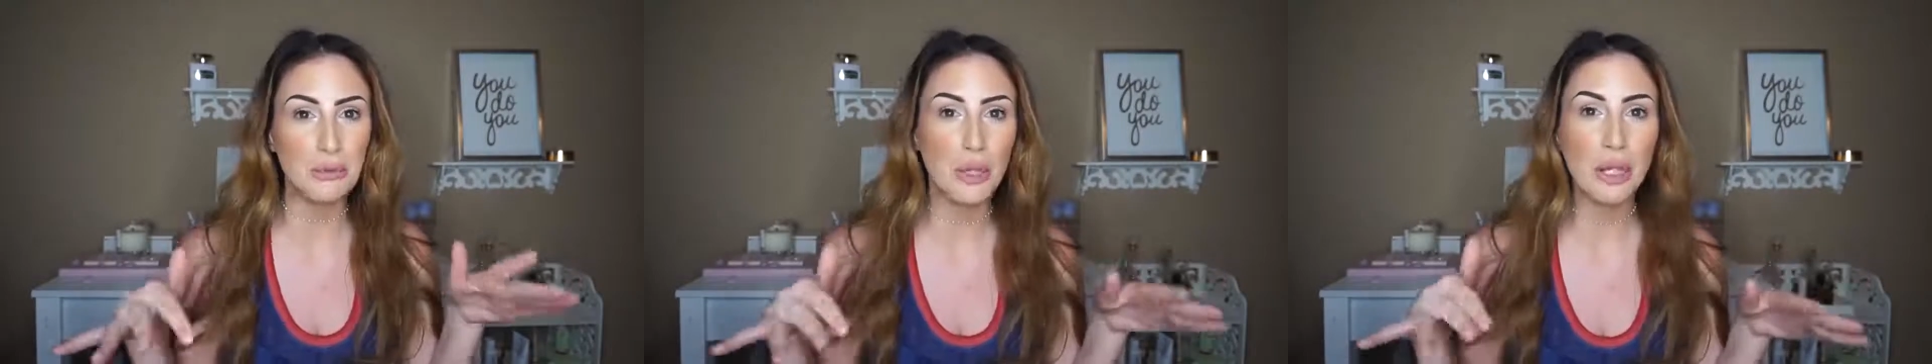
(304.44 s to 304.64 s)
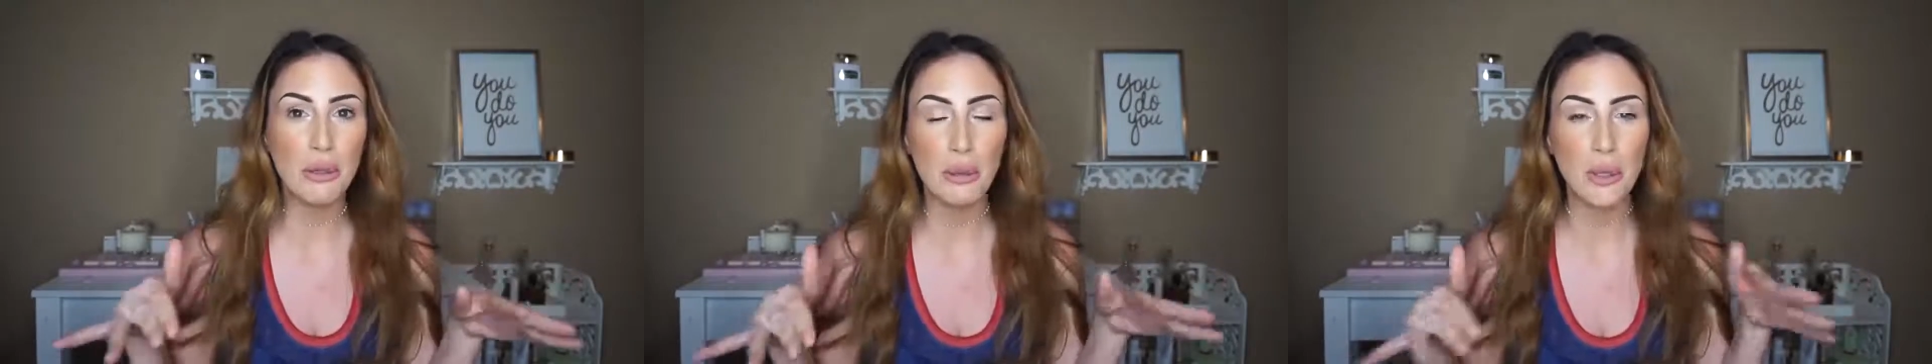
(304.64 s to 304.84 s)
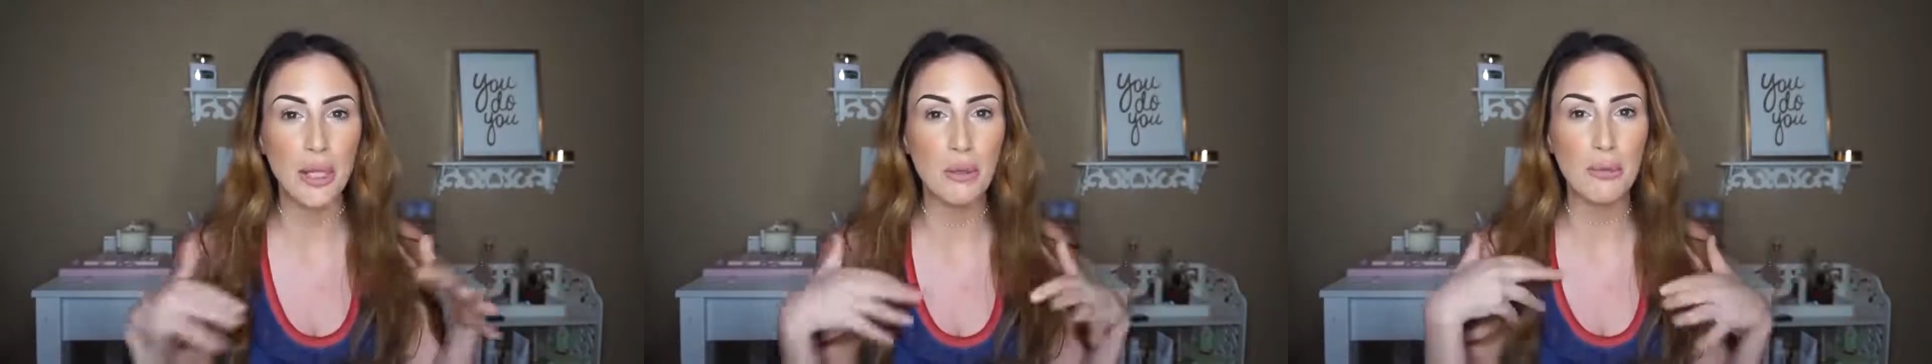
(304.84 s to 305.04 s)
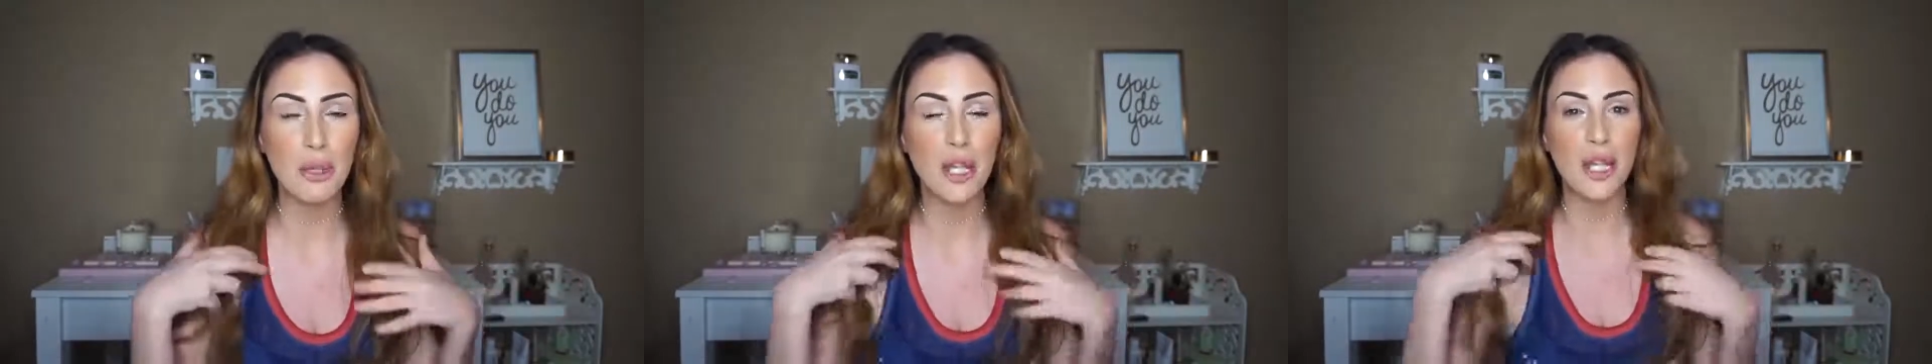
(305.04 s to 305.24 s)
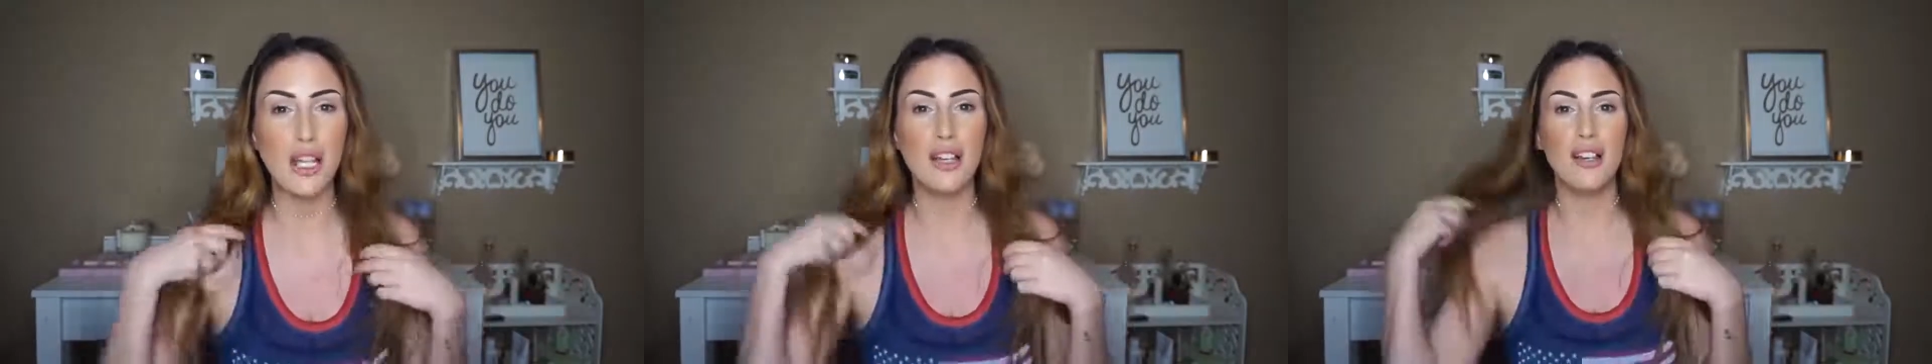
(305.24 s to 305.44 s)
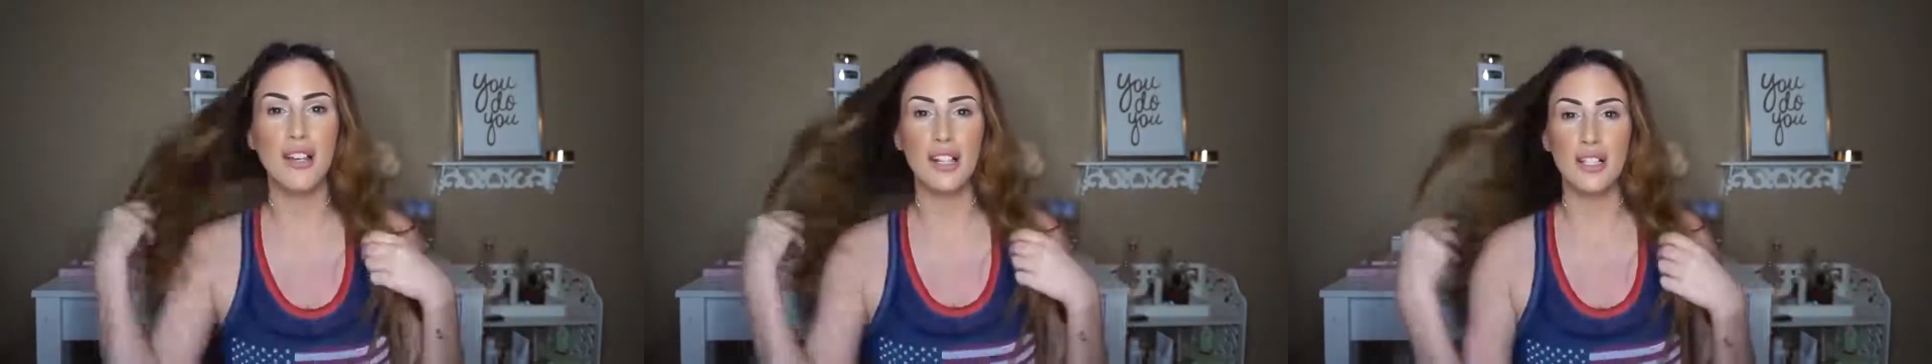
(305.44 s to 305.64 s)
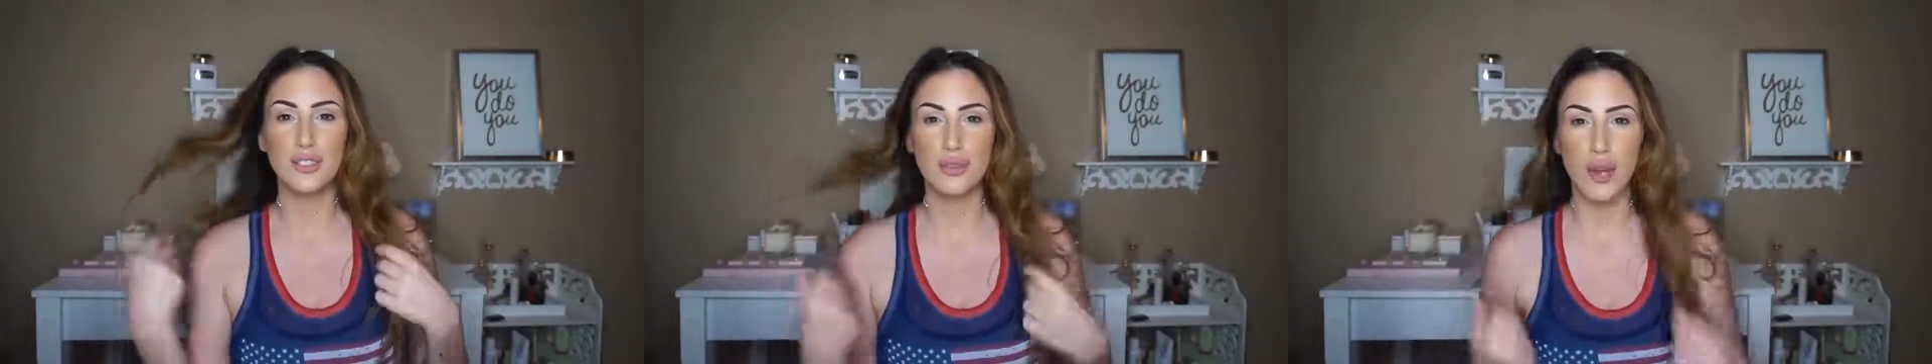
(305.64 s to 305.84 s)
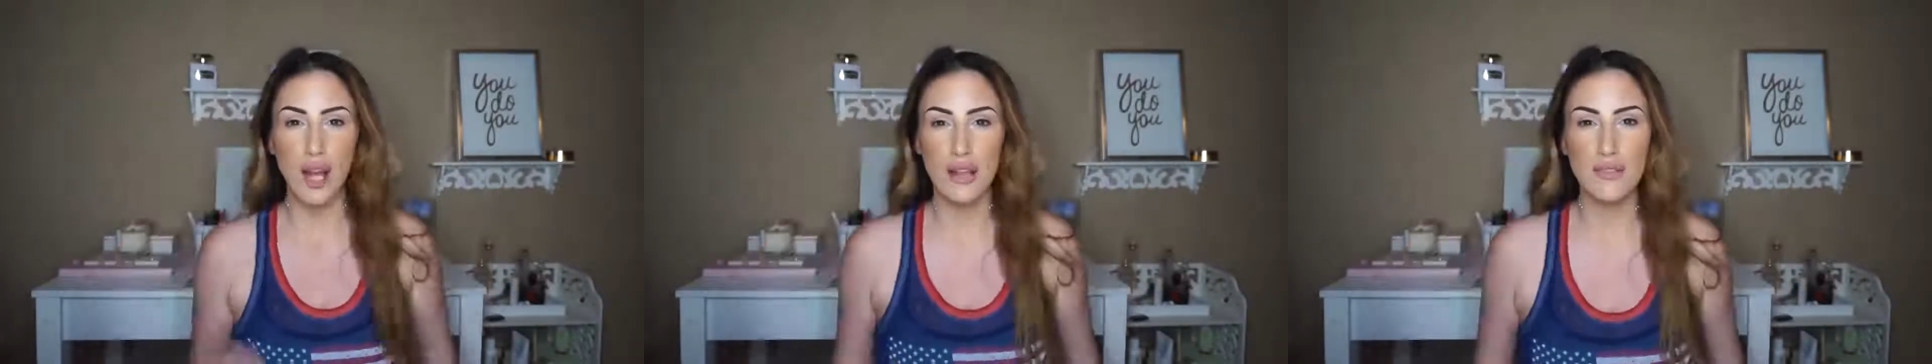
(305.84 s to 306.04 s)
to be creepy.
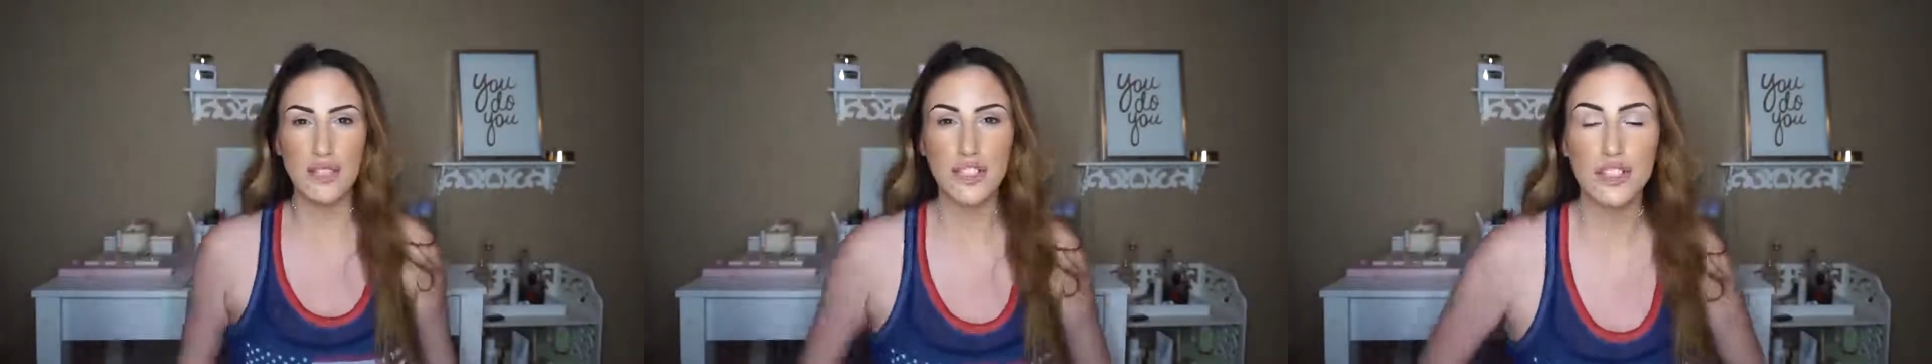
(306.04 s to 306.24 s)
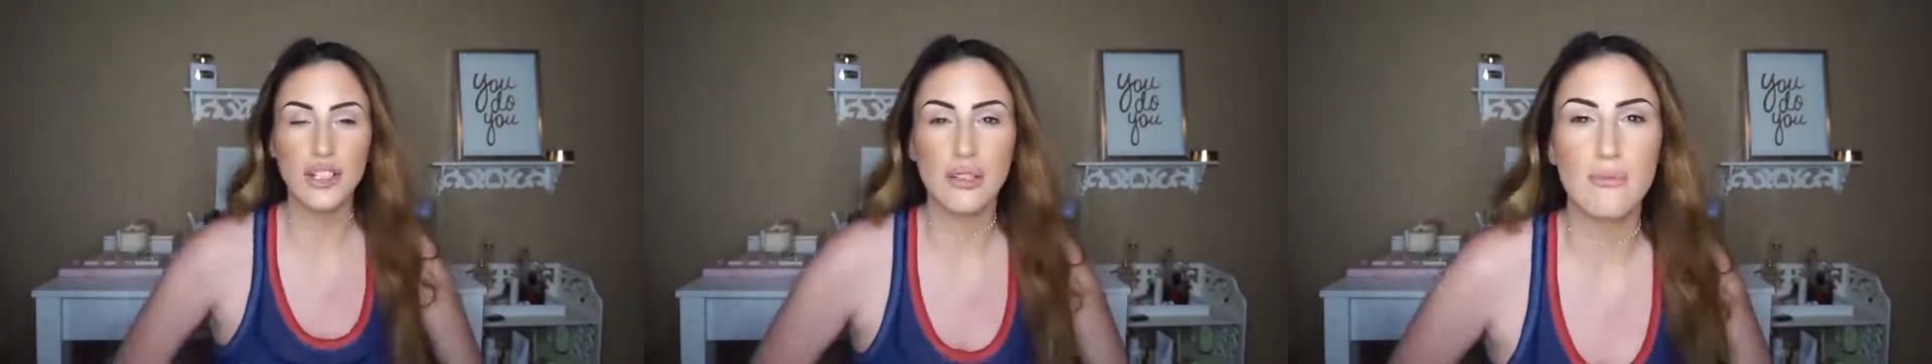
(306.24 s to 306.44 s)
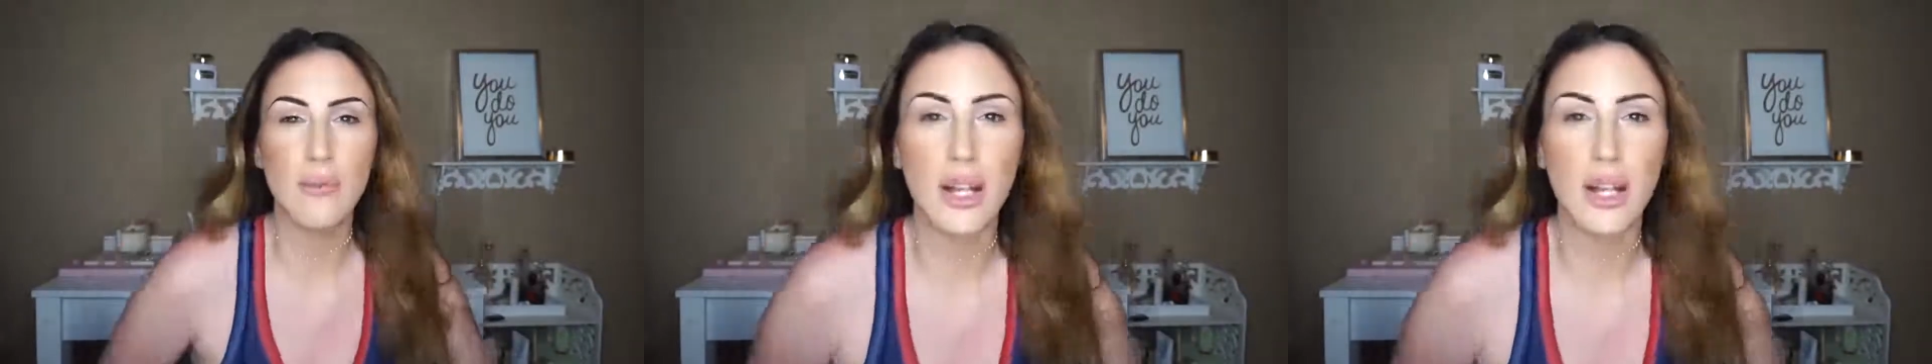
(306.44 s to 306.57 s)
So I haven't shaved